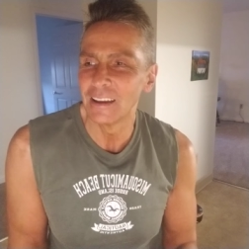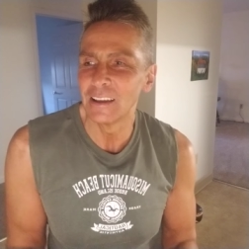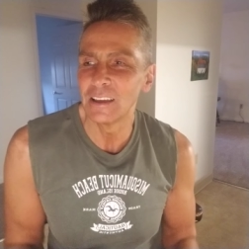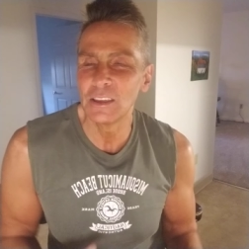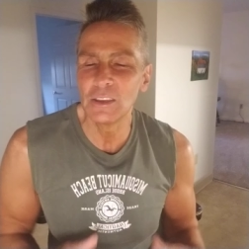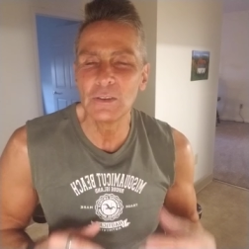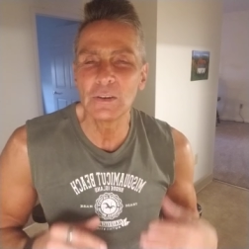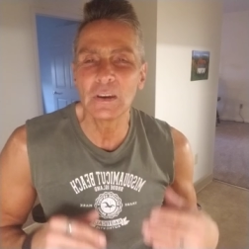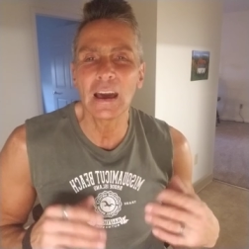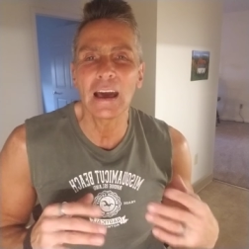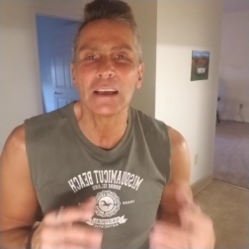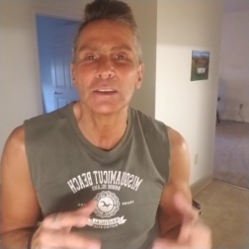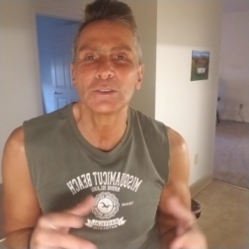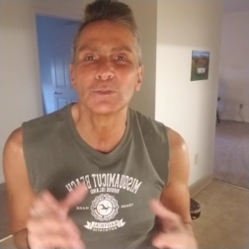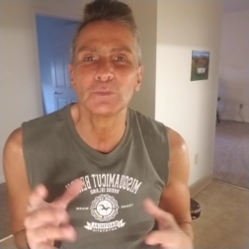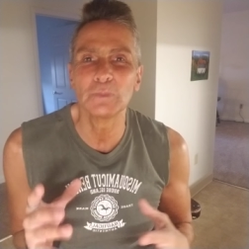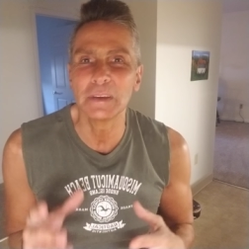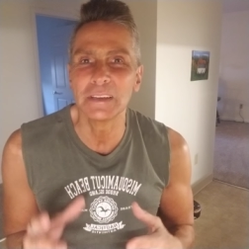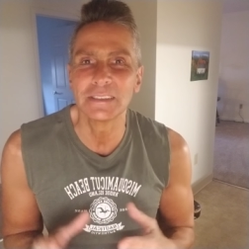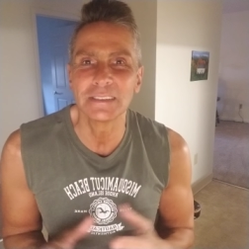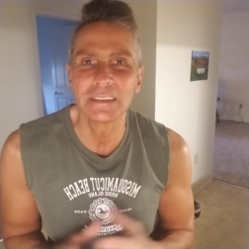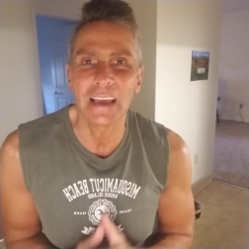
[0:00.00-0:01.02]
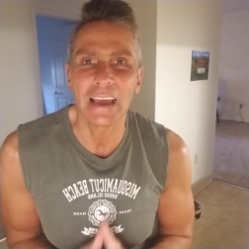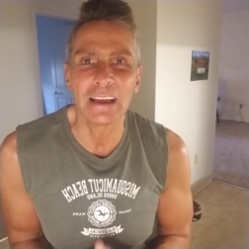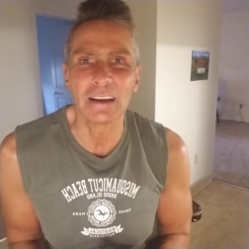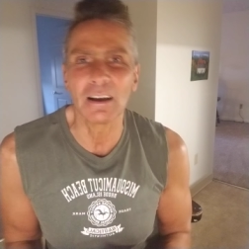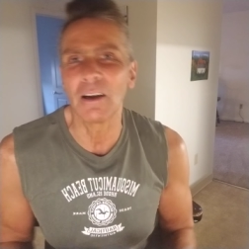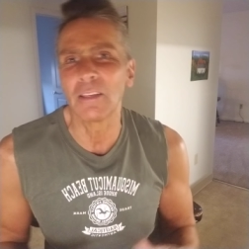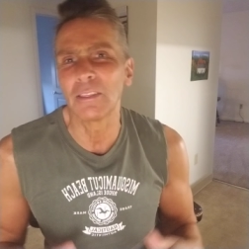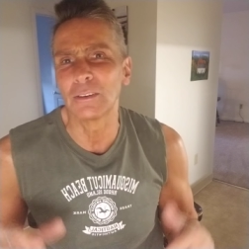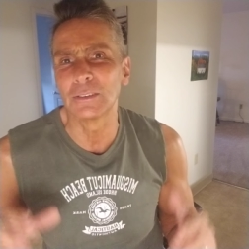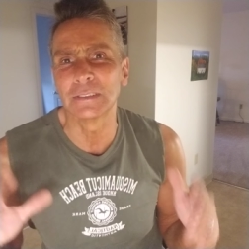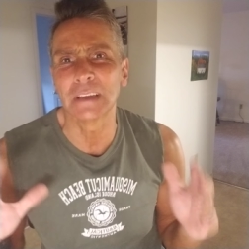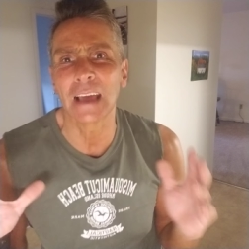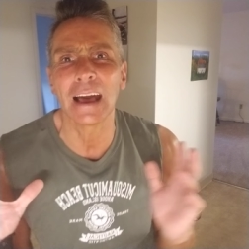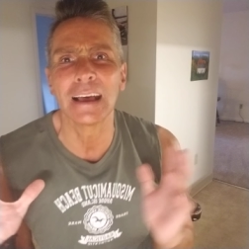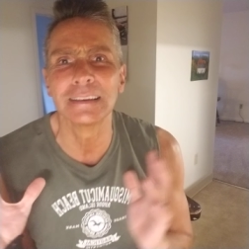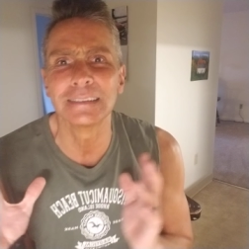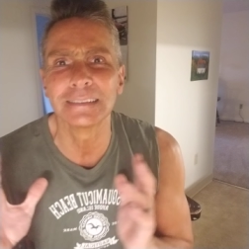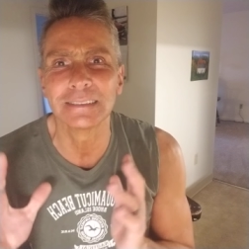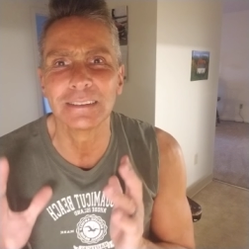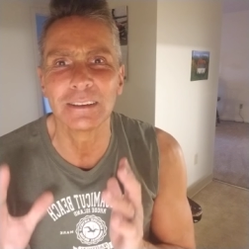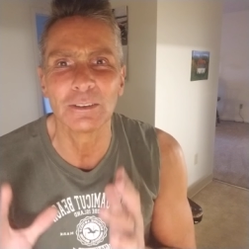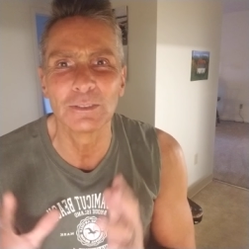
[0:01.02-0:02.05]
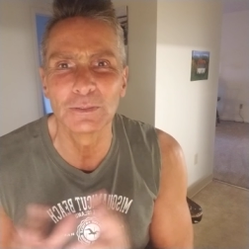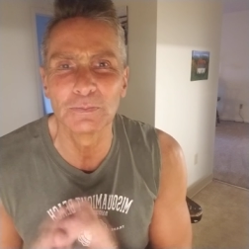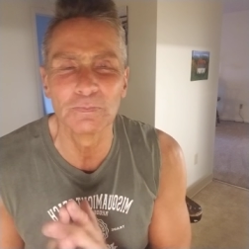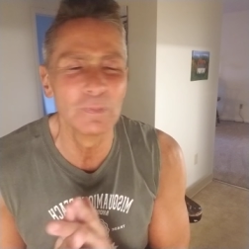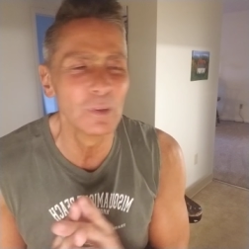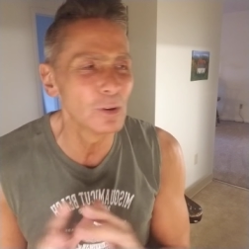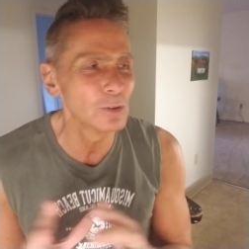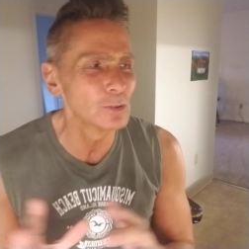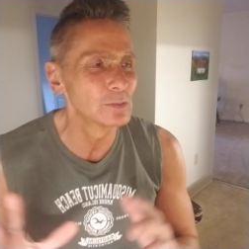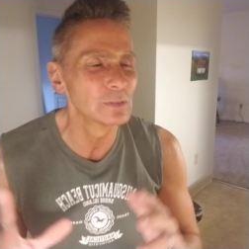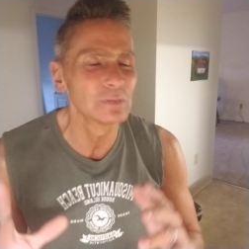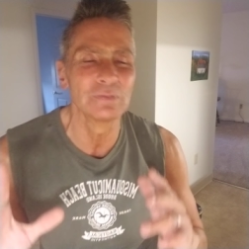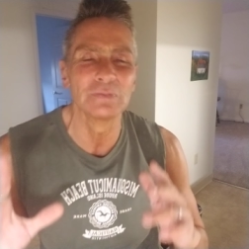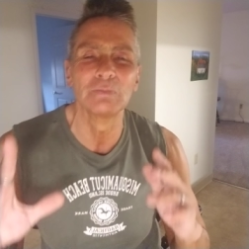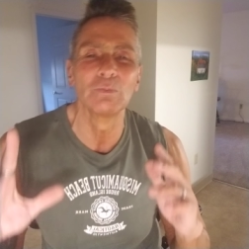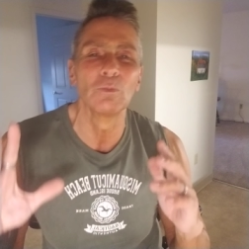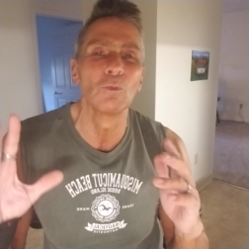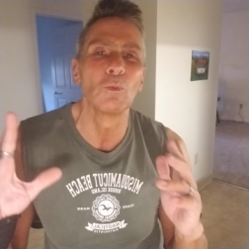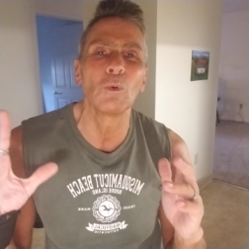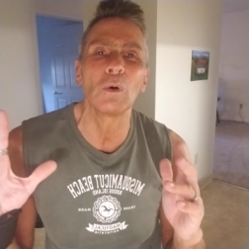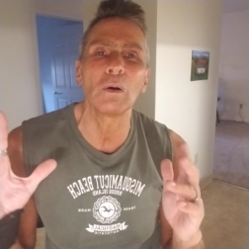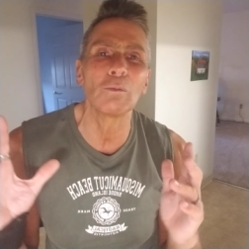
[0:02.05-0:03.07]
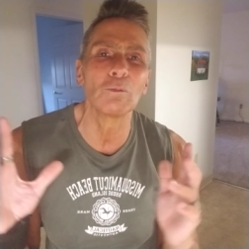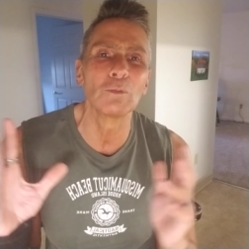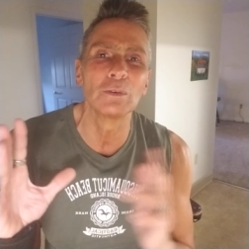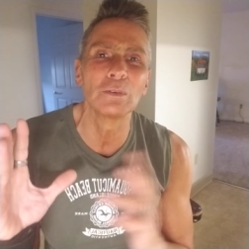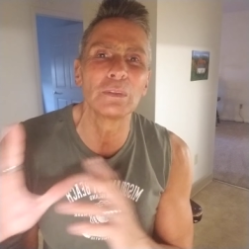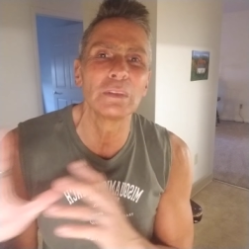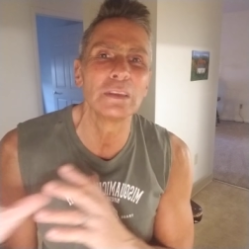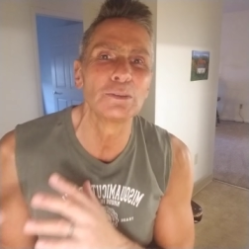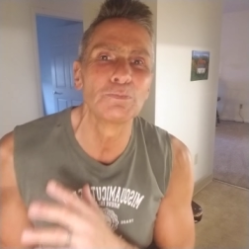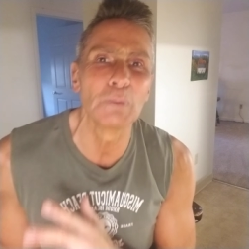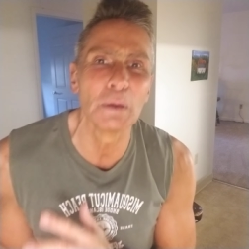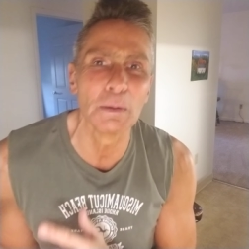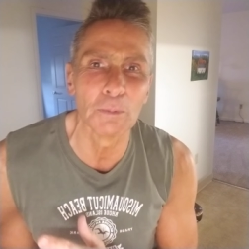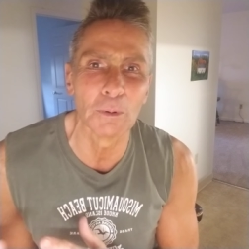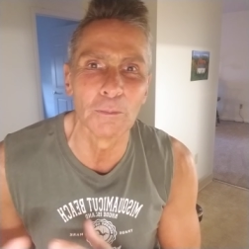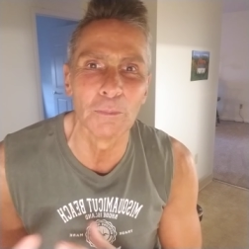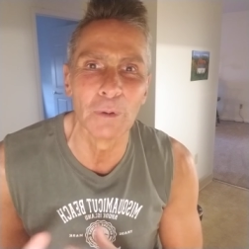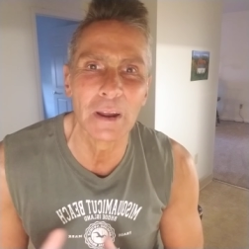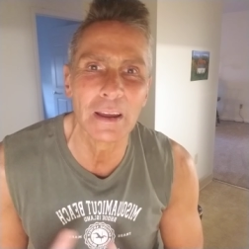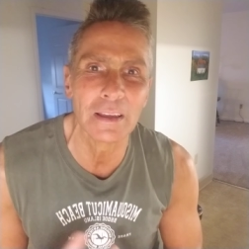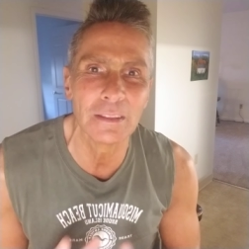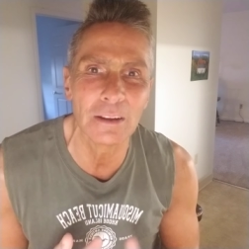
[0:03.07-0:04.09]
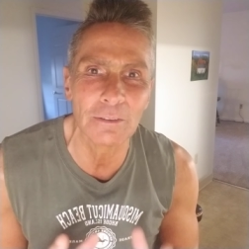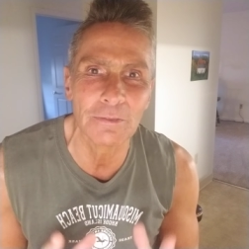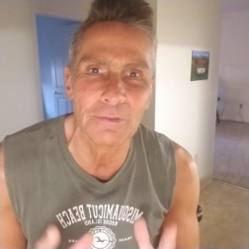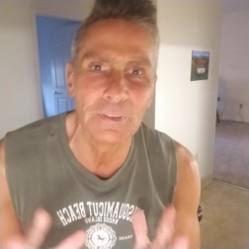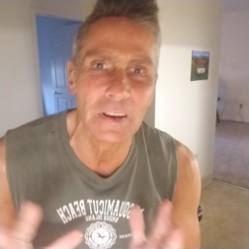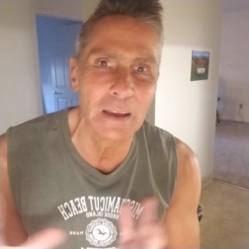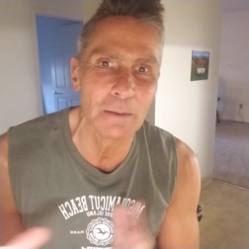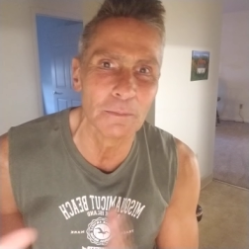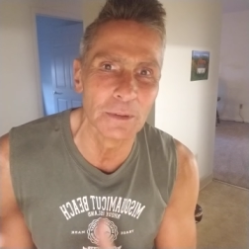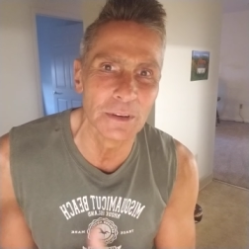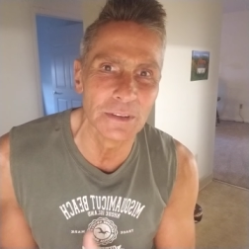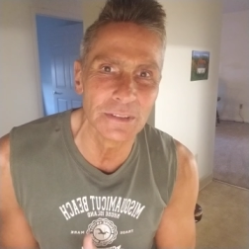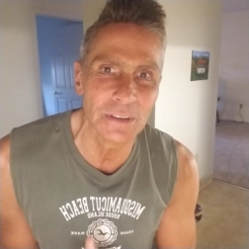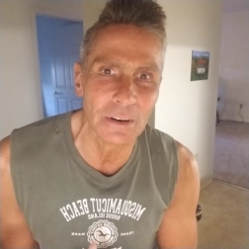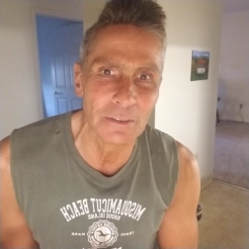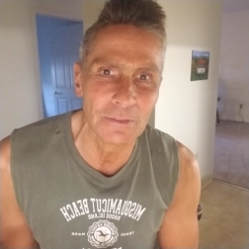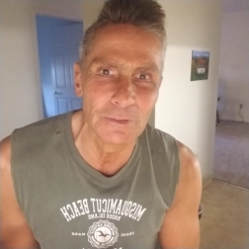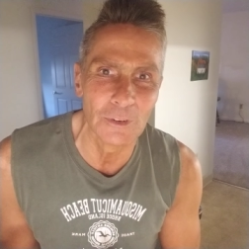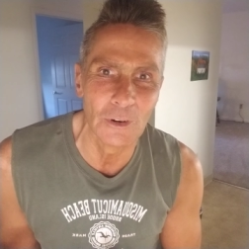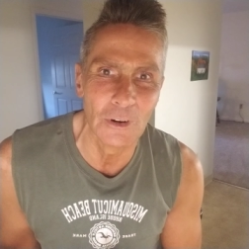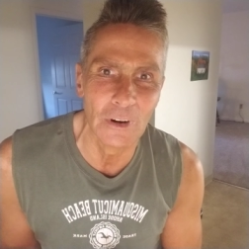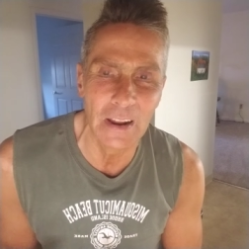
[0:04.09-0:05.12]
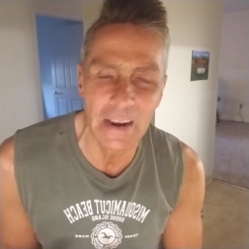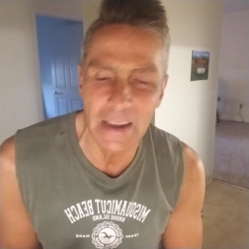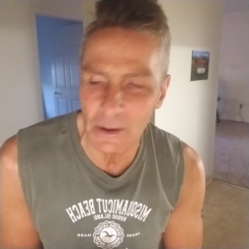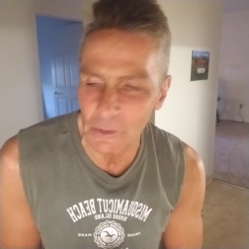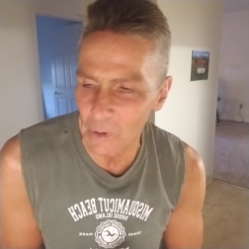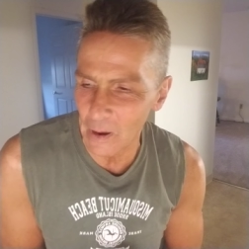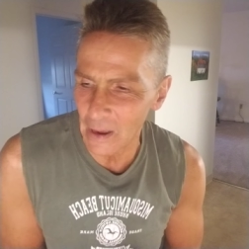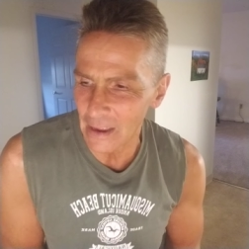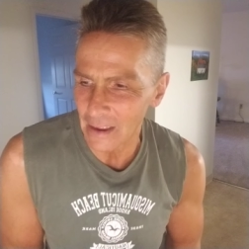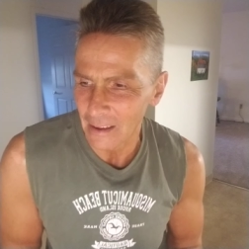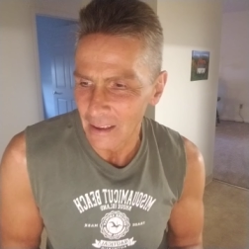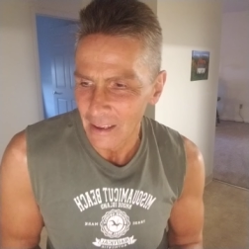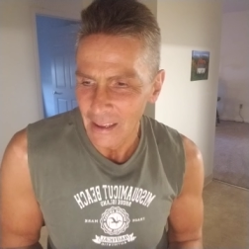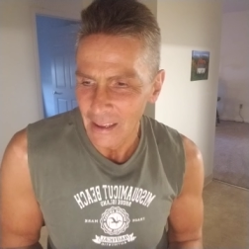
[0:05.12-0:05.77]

you guys would be saying, "Oh, those guys, those those, what were these people bringing their families there for anyway?"